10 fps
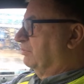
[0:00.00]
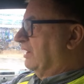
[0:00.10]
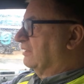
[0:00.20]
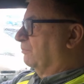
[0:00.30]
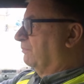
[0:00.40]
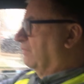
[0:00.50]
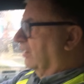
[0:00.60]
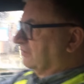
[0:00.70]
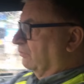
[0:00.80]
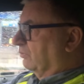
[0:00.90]
bladder
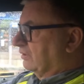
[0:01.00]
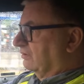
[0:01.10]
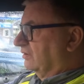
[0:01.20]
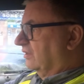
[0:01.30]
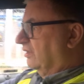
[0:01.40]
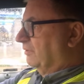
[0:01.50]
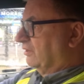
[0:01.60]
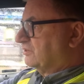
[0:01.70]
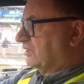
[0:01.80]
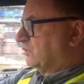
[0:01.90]
I don't want to. I
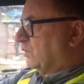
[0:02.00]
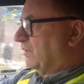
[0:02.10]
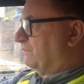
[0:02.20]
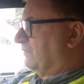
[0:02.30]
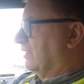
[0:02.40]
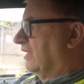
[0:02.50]
mean, I said to him,